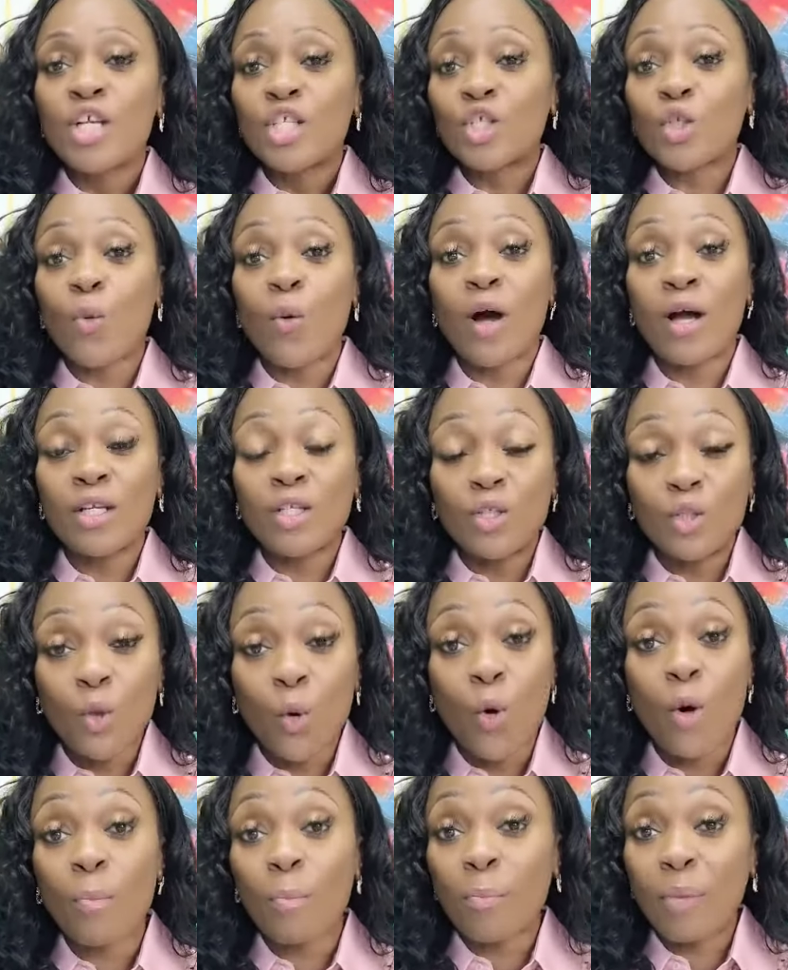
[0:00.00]
so I
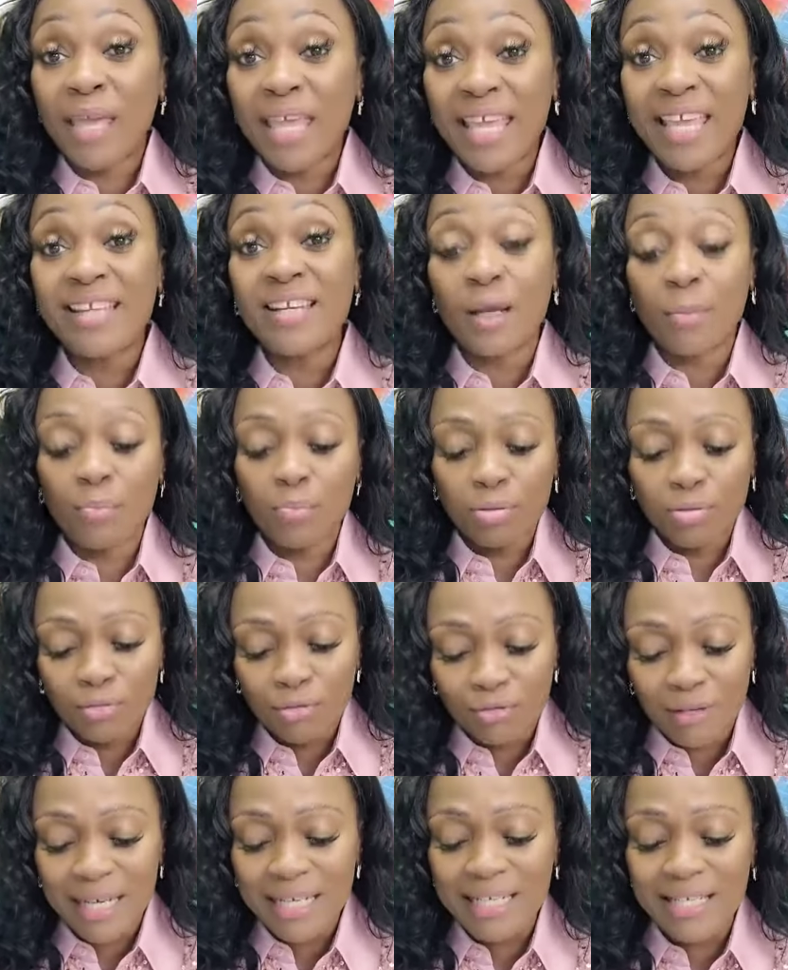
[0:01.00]
don't pay the
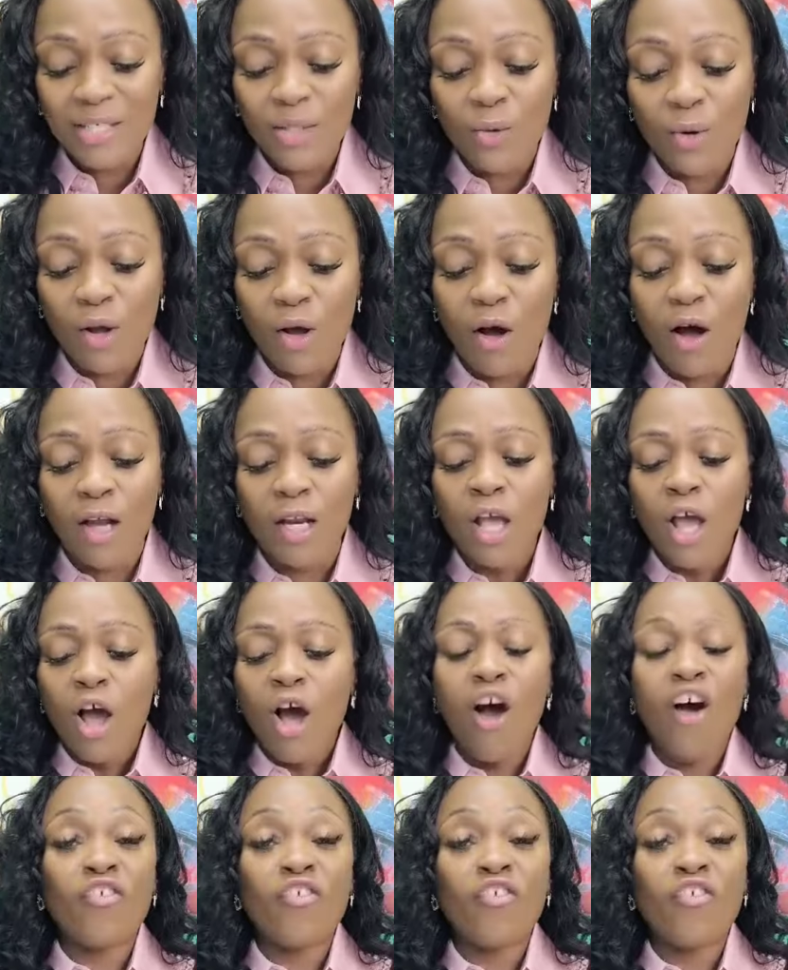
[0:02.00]
price, oh God,